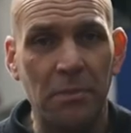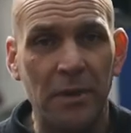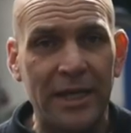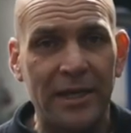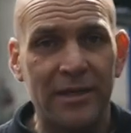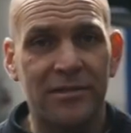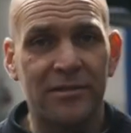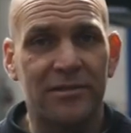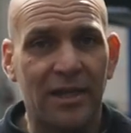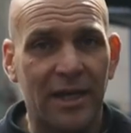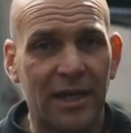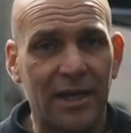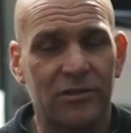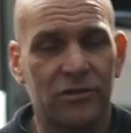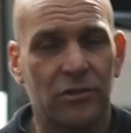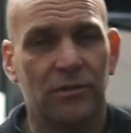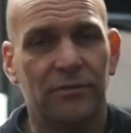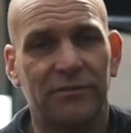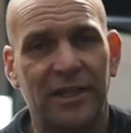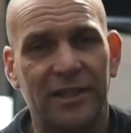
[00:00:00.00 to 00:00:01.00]
piece,
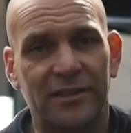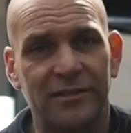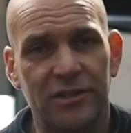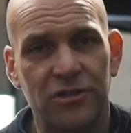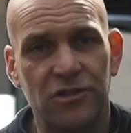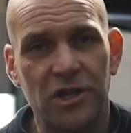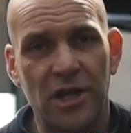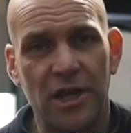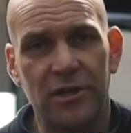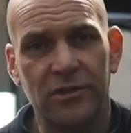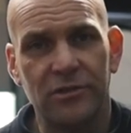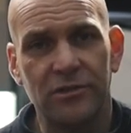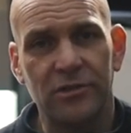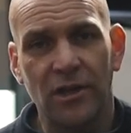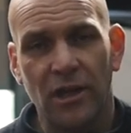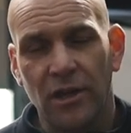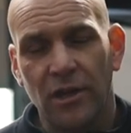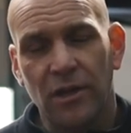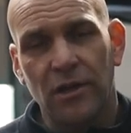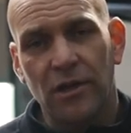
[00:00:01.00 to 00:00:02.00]
as on Vantage S,
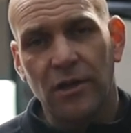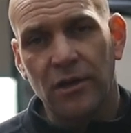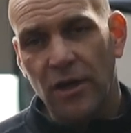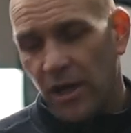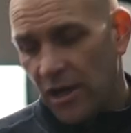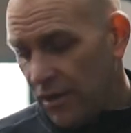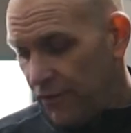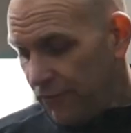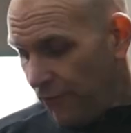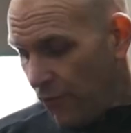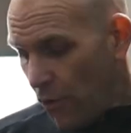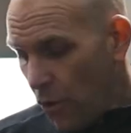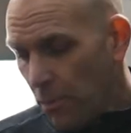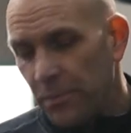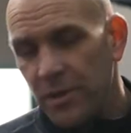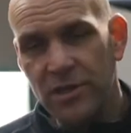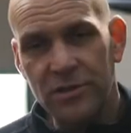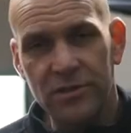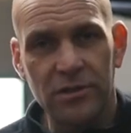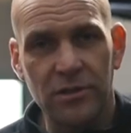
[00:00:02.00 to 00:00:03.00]

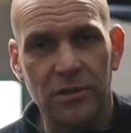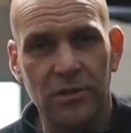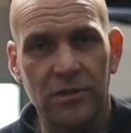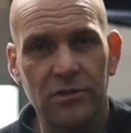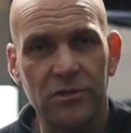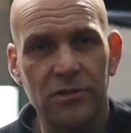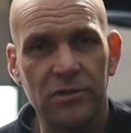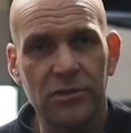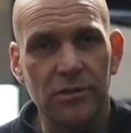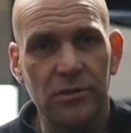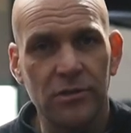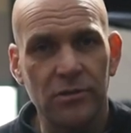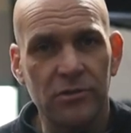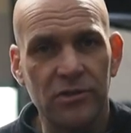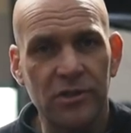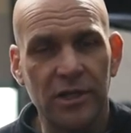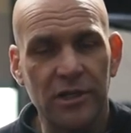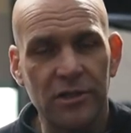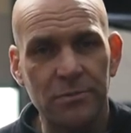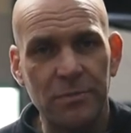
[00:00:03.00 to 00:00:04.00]
4-piston to
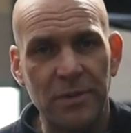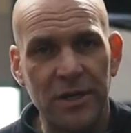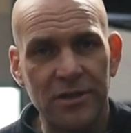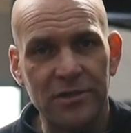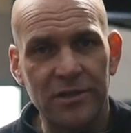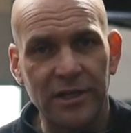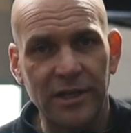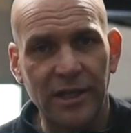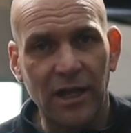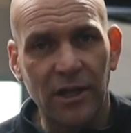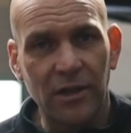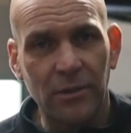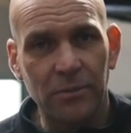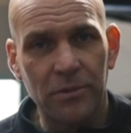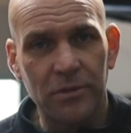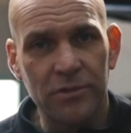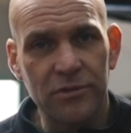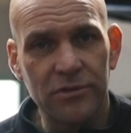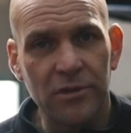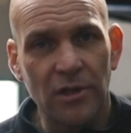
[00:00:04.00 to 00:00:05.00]
6-piston
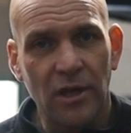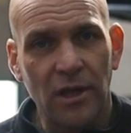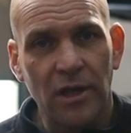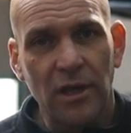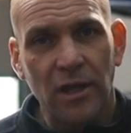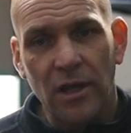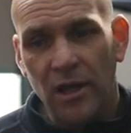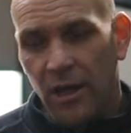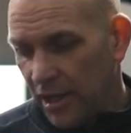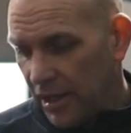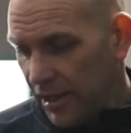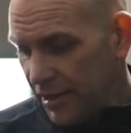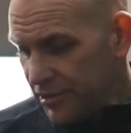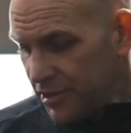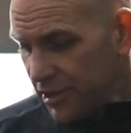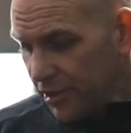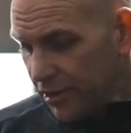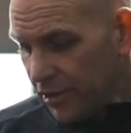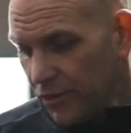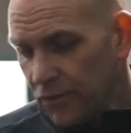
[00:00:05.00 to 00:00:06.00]
calipers. And it's
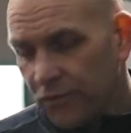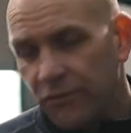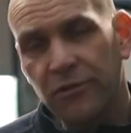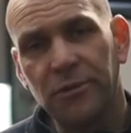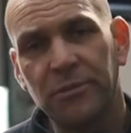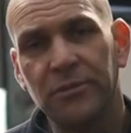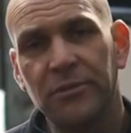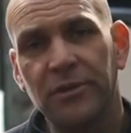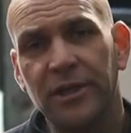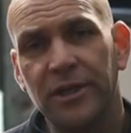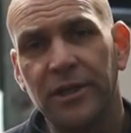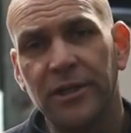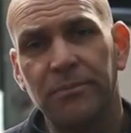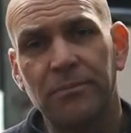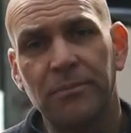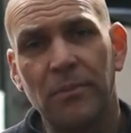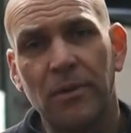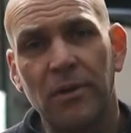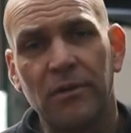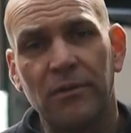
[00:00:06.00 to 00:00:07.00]
going to go from the
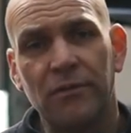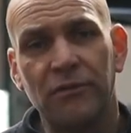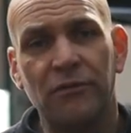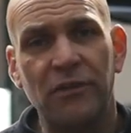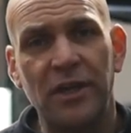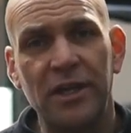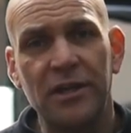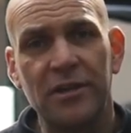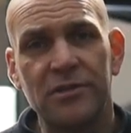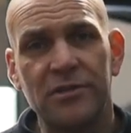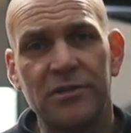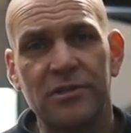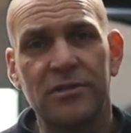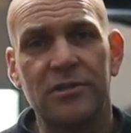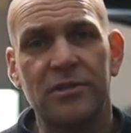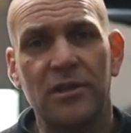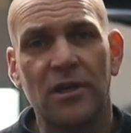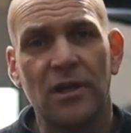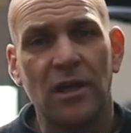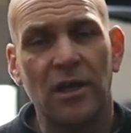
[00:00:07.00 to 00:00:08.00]

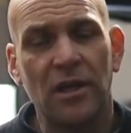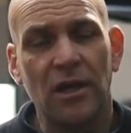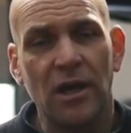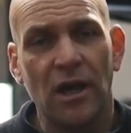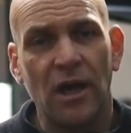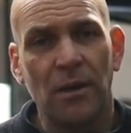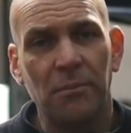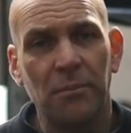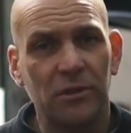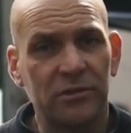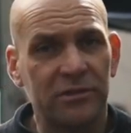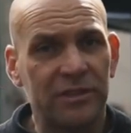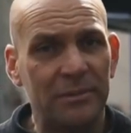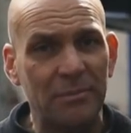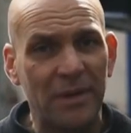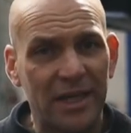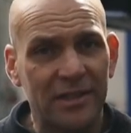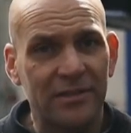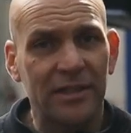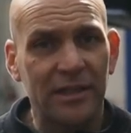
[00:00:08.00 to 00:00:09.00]
fixed
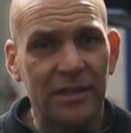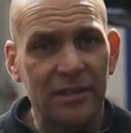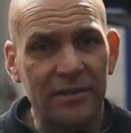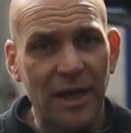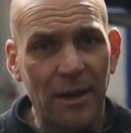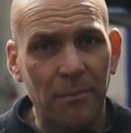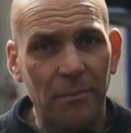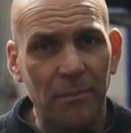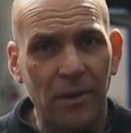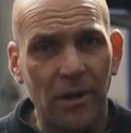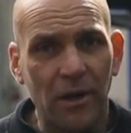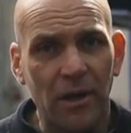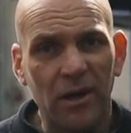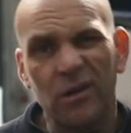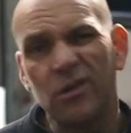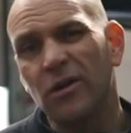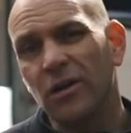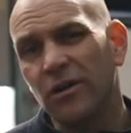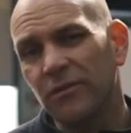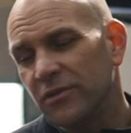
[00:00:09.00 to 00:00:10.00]
multi-matic damper.
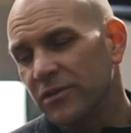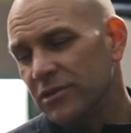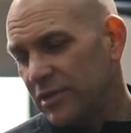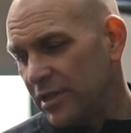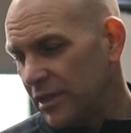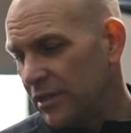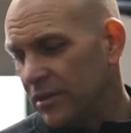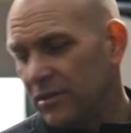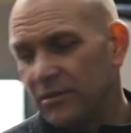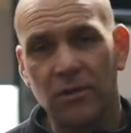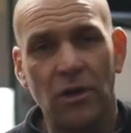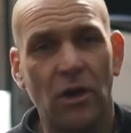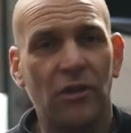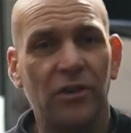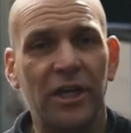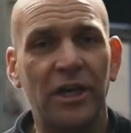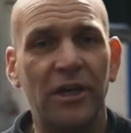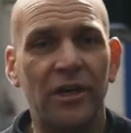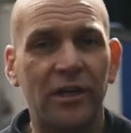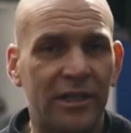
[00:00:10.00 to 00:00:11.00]
Obviously,
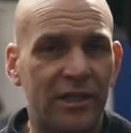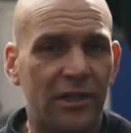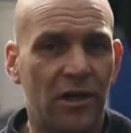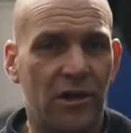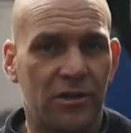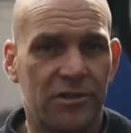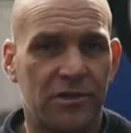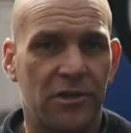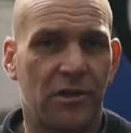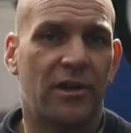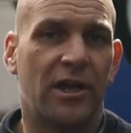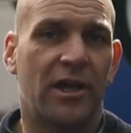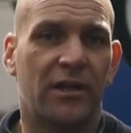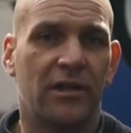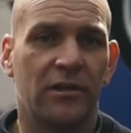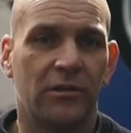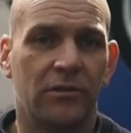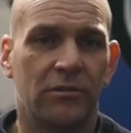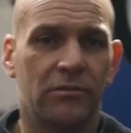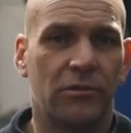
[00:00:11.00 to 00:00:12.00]
the early cars don't
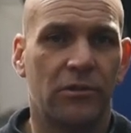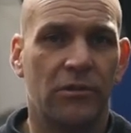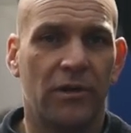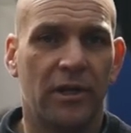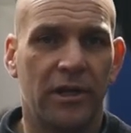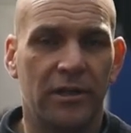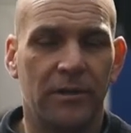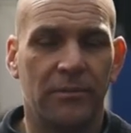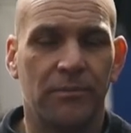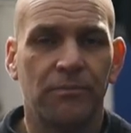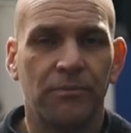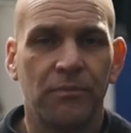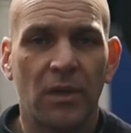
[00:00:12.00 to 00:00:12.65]
handle great,